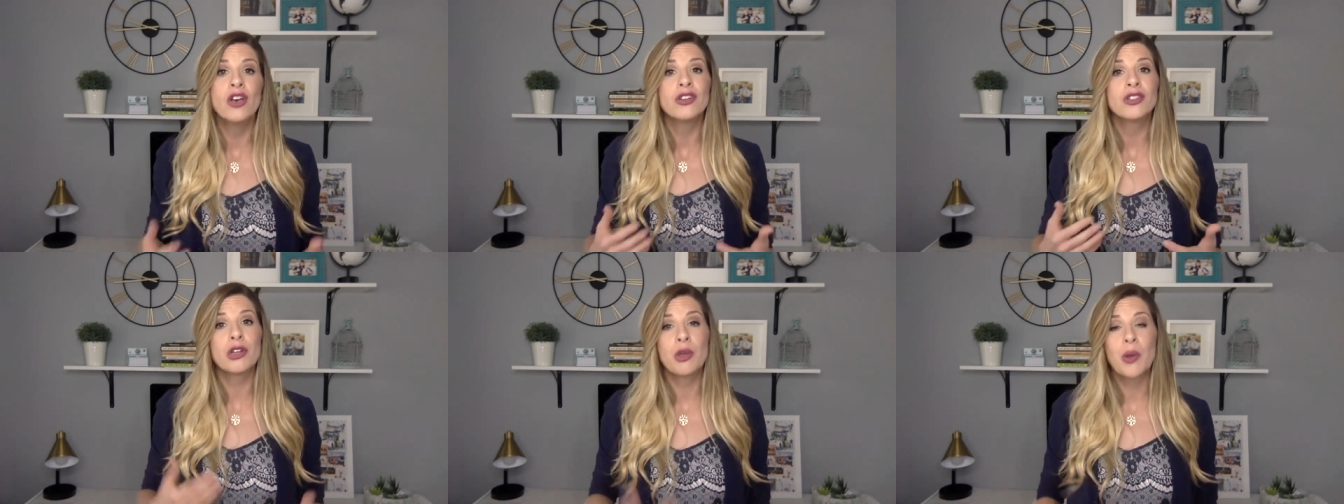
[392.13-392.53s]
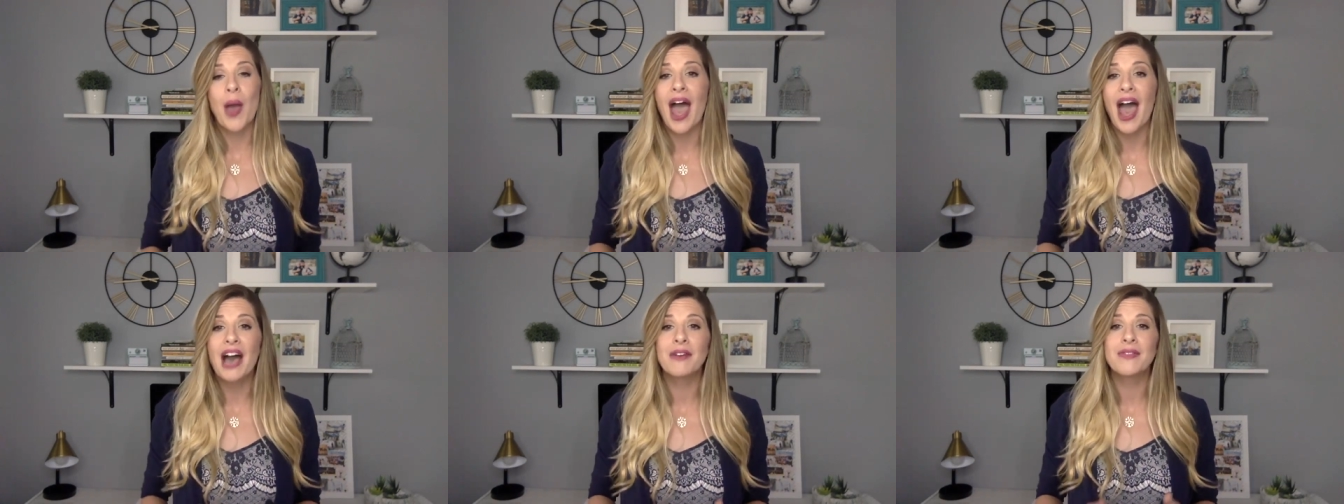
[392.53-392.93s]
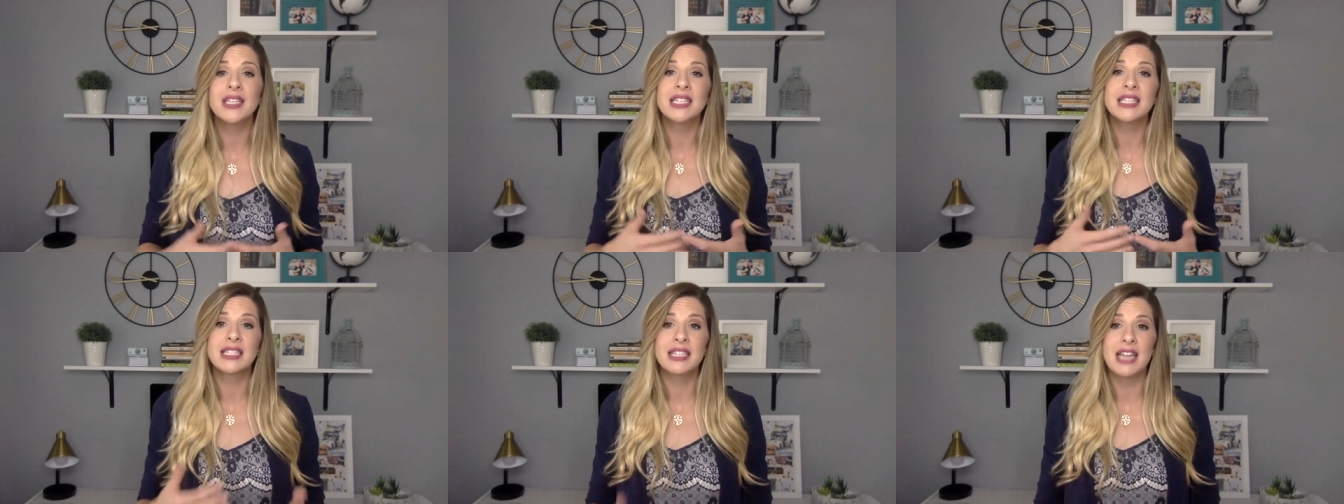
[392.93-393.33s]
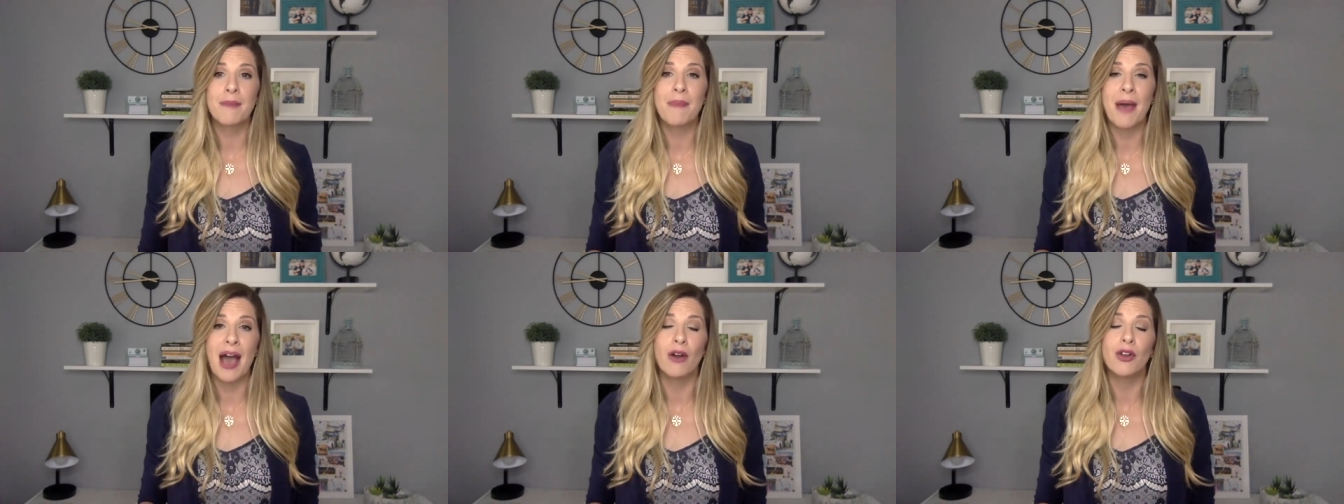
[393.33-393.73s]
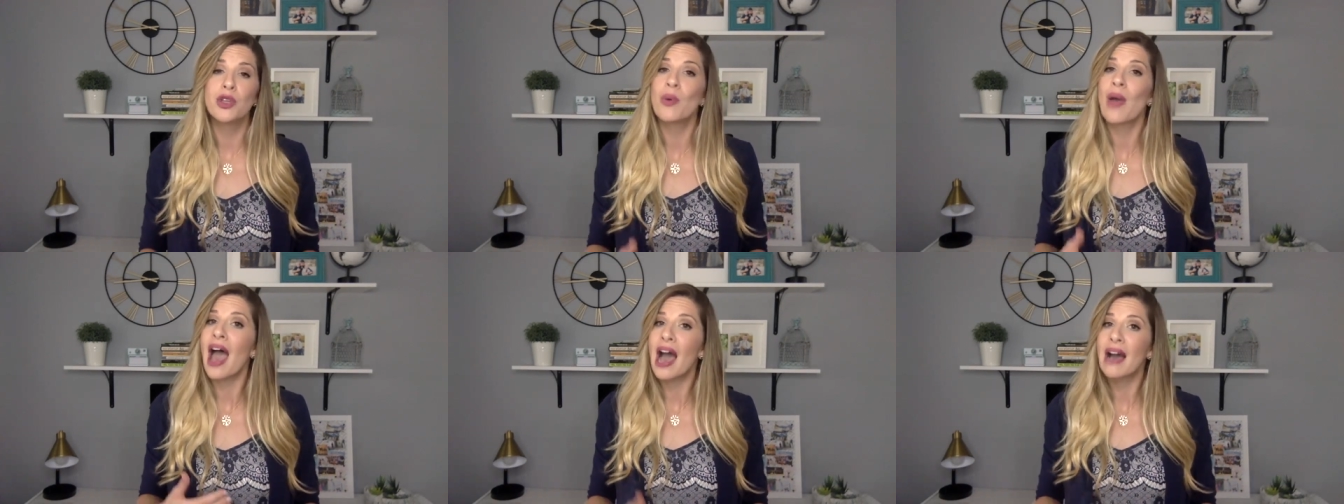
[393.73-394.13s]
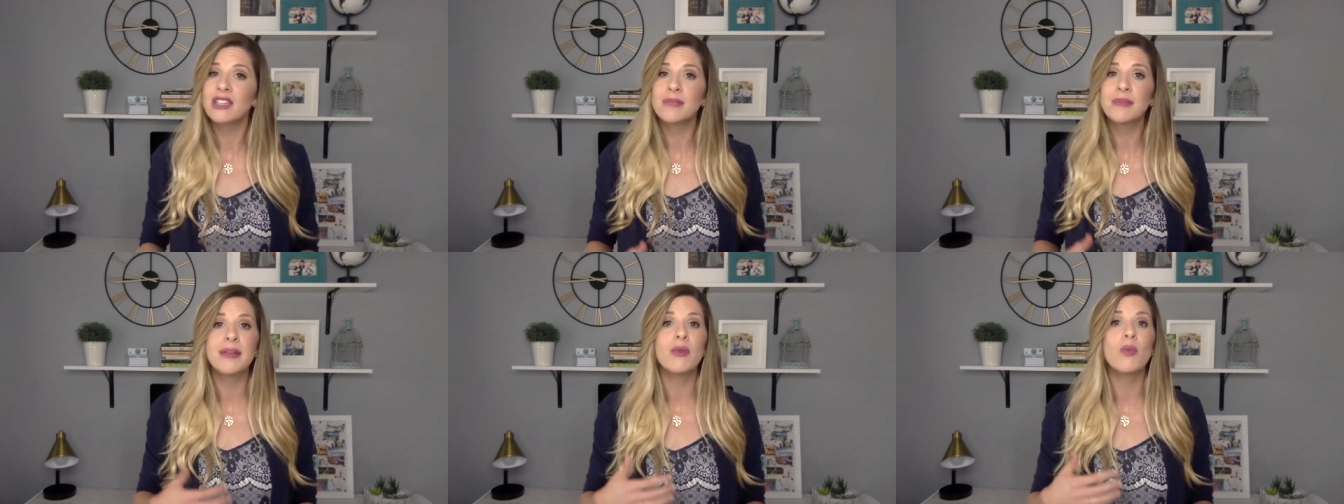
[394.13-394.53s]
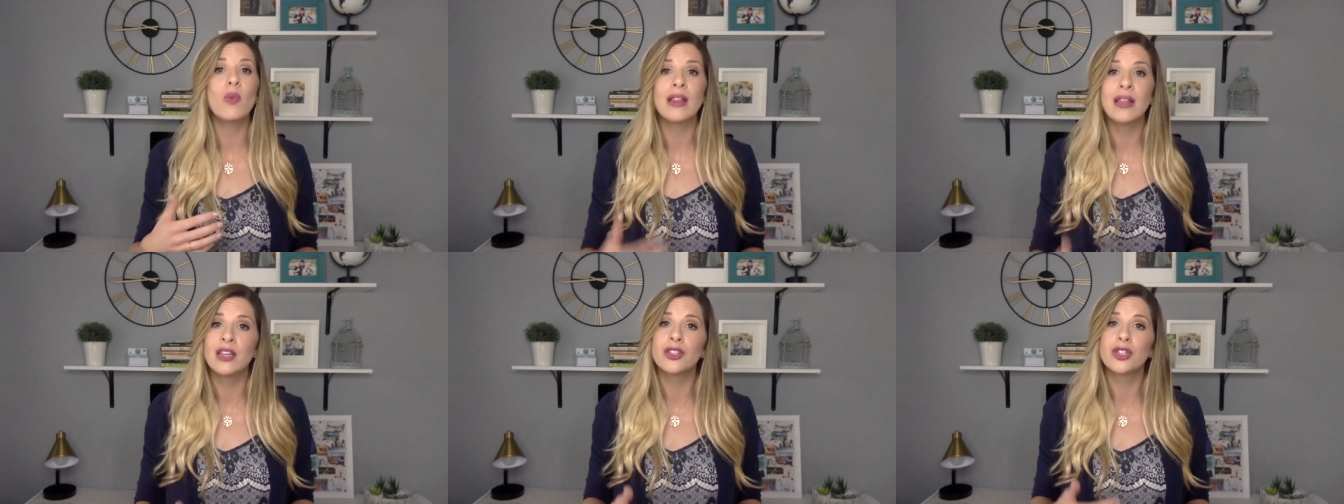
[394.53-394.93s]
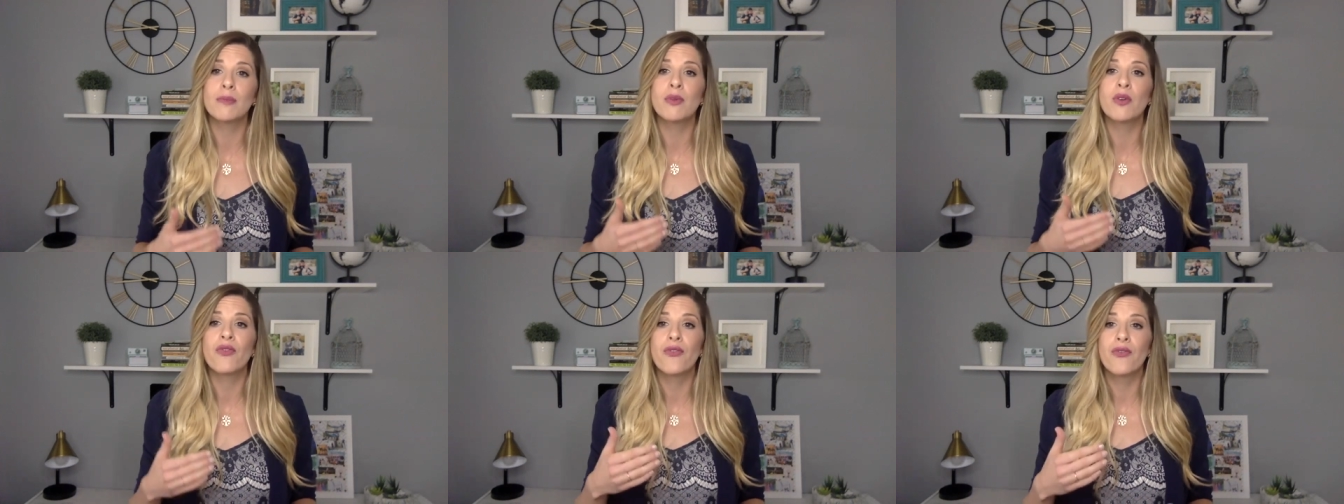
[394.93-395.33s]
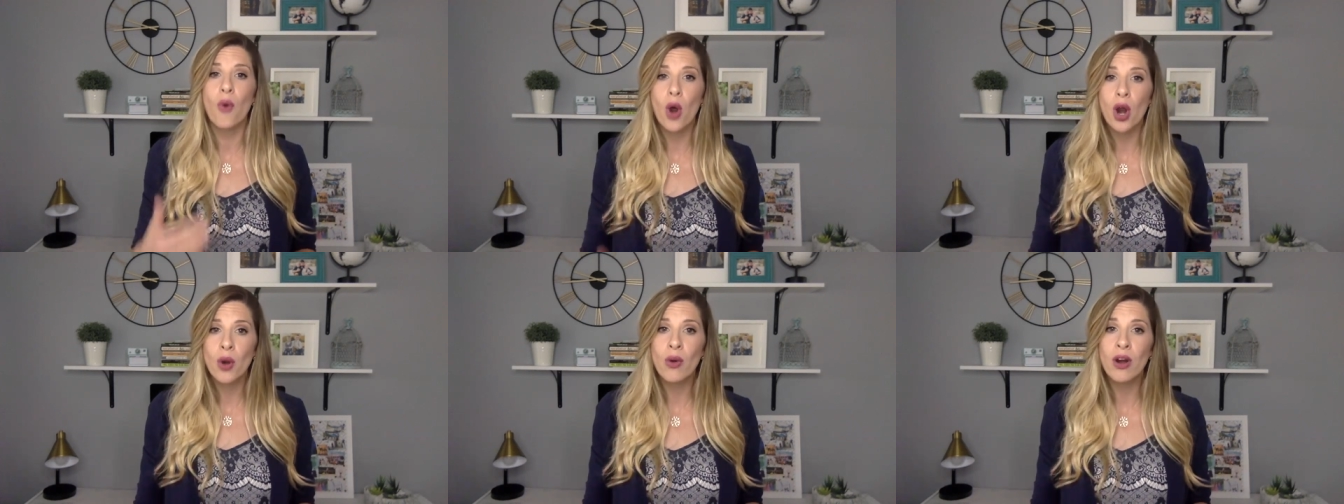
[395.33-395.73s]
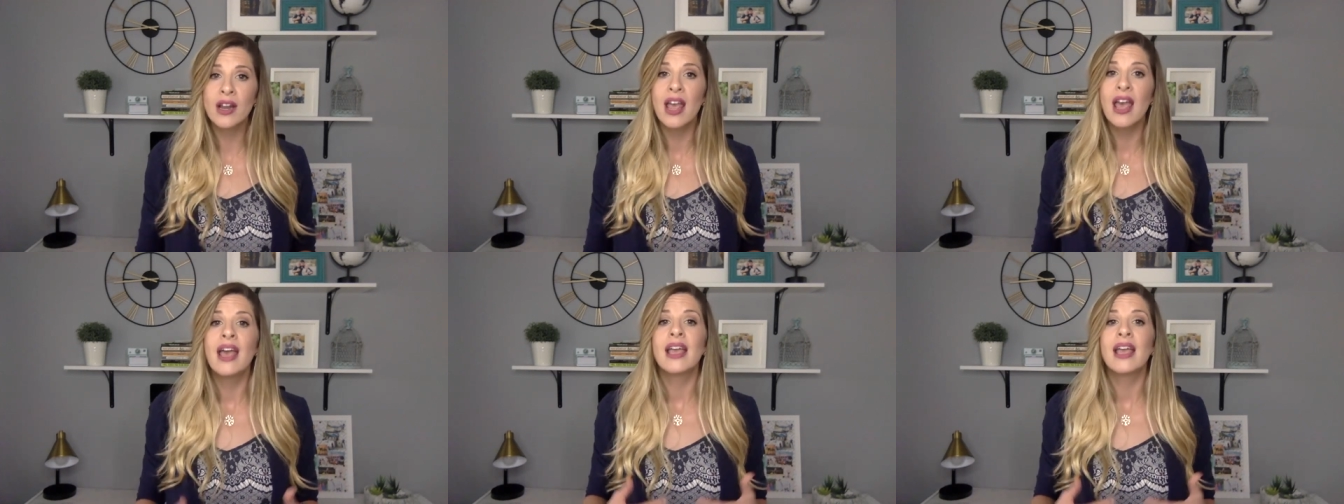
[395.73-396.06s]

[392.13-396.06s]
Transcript: So you have to step out. You have to be willing to move forward,